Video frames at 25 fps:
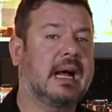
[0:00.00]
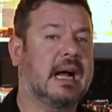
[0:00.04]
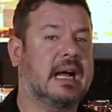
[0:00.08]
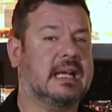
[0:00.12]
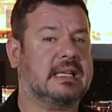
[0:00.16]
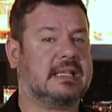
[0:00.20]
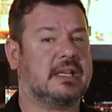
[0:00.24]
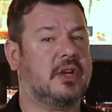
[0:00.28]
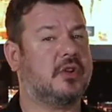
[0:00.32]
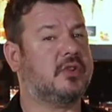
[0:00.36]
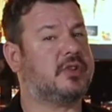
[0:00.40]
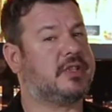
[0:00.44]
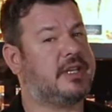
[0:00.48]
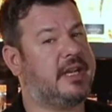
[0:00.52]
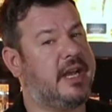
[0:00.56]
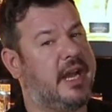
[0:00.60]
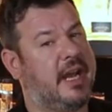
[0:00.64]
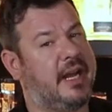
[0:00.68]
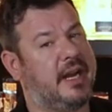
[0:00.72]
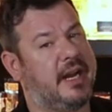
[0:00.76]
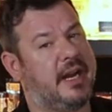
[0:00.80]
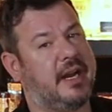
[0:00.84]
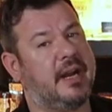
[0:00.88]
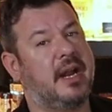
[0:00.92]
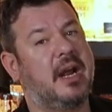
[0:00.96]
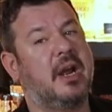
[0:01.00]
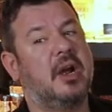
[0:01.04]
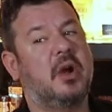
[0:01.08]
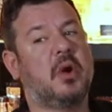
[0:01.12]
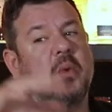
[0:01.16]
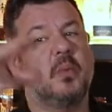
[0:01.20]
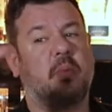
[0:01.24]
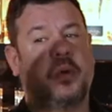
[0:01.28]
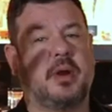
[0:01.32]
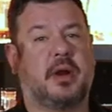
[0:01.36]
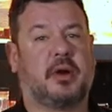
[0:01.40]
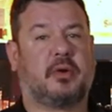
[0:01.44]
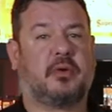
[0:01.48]
associate it
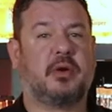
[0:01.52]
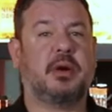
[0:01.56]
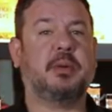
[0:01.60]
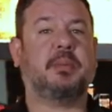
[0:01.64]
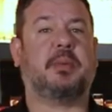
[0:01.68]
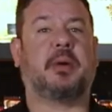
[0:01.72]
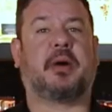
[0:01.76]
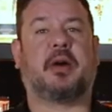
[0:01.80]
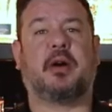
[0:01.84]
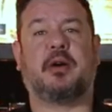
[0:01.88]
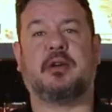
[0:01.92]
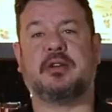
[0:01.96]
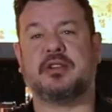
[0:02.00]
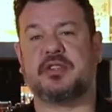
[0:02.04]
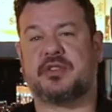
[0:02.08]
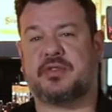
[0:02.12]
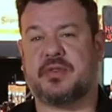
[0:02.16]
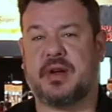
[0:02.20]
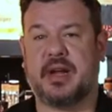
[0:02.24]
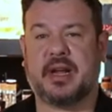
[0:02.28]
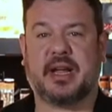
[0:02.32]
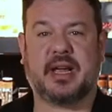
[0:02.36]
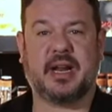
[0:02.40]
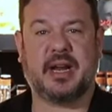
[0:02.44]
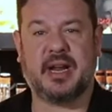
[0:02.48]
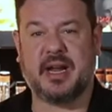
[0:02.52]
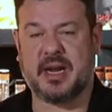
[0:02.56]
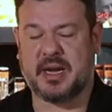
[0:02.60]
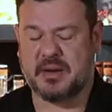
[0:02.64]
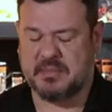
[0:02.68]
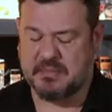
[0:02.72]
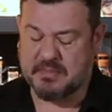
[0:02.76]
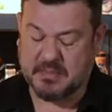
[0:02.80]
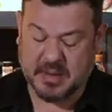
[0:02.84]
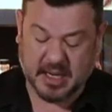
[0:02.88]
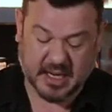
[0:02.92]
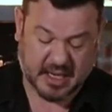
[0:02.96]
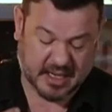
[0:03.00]
with a group of girls drinking it,
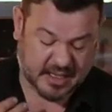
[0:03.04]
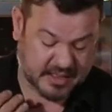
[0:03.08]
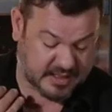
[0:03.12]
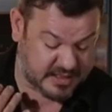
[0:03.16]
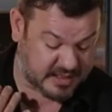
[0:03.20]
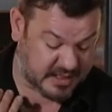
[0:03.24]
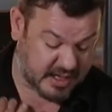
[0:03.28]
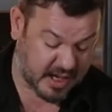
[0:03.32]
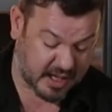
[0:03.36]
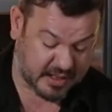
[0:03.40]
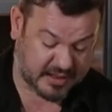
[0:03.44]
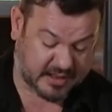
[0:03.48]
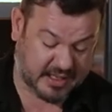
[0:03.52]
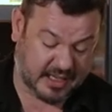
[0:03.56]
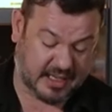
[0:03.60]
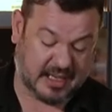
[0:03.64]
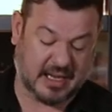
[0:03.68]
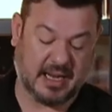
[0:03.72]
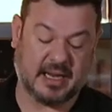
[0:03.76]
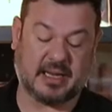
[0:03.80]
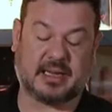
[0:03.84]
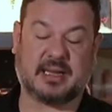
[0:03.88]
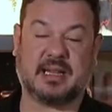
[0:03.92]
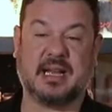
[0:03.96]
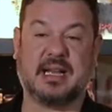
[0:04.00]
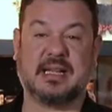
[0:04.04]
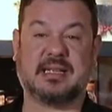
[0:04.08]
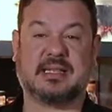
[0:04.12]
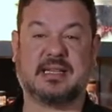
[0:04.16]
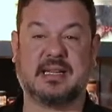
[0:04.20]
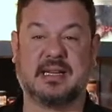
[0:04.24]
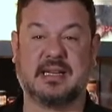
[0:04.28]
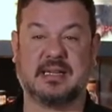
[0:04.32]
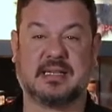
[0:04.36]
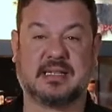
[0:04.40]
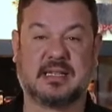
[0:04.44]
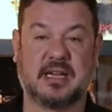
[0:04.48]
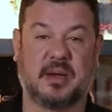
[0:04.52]
but nothing like this
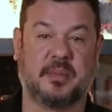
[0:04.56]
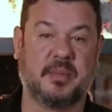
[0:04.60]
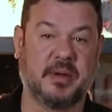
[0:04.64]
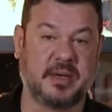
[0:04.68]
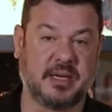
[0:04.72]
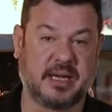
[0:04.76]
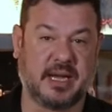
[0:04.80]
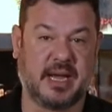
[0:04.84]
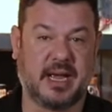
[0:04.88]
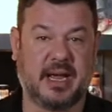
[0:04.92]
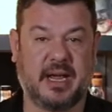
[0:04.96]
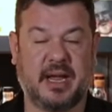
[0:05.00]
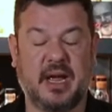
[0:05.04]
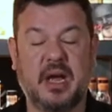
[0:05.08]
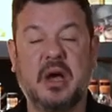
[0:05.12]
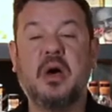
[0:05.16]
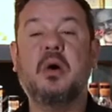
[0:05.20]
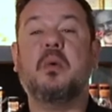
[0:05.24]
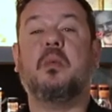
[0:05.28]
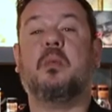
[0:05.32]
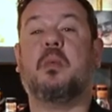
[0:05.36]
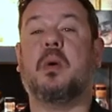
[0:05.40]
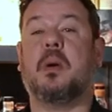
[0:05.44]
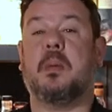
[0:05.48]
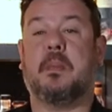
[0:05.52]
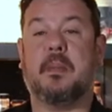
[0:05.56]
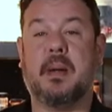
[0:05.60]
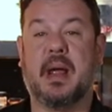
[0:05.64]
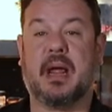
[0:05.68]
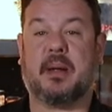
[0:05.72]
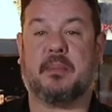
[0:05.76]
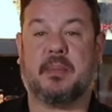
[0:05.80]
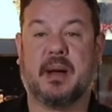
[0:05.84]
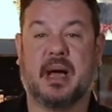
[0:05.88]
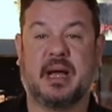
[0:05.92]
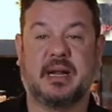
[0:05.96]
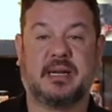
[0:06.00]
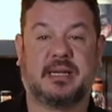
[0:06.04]
in a summer day would
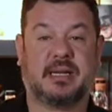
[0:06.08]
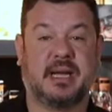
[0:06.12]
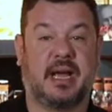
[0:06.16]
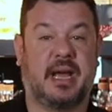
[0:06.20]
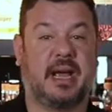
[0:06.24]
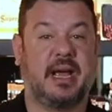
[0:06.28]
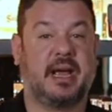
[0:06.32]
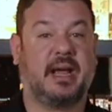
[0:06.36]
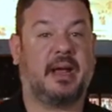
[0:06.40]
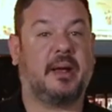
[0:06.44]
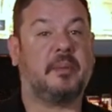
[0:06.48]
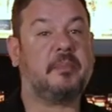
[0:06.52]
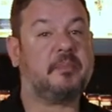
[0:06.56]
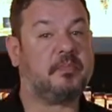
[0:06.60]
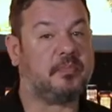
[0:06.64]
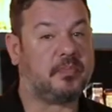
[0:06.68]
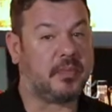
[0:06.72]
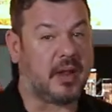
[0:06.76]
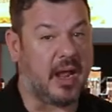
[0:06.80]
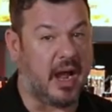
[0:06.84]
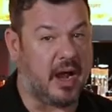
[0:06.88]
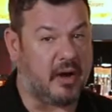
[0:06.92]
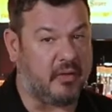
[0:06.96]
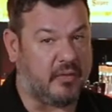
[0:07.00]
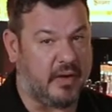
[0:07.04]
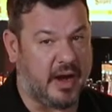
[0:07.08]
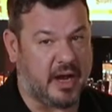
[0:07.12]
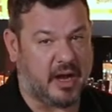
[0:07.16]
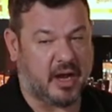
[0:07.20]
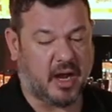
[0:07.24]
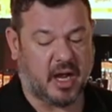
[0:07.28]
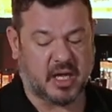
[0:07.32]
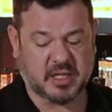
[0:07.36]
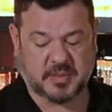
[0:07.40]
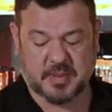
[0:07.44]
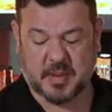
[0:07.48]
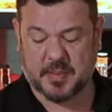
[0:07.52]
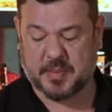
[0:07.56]
make my day a great
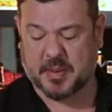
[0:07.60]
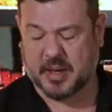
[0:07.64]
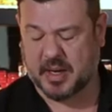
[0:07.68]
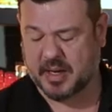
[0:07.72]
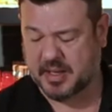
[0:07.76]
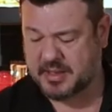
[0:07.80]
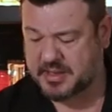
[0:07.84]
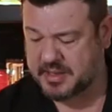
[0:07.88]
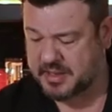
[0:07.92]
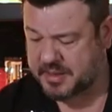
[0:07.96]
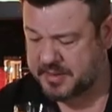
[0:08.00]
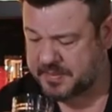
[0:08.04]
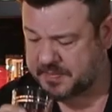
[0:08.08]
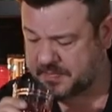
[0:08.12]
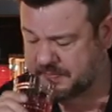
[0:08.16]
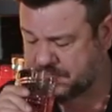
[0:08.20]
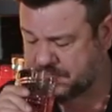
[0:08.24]
Cosmopolitan.